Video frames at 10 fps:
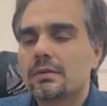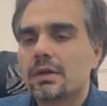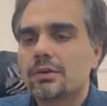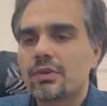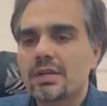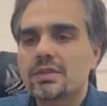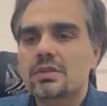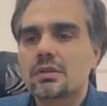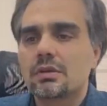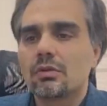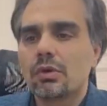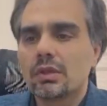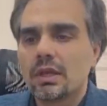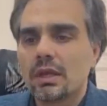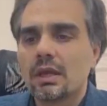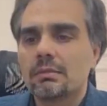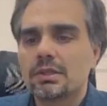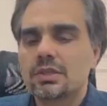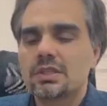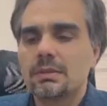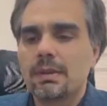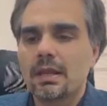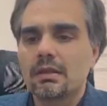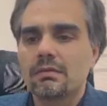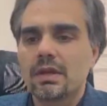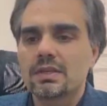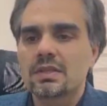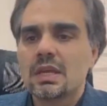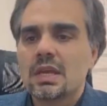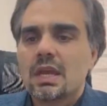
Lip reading: addressed during the emergency planning phase,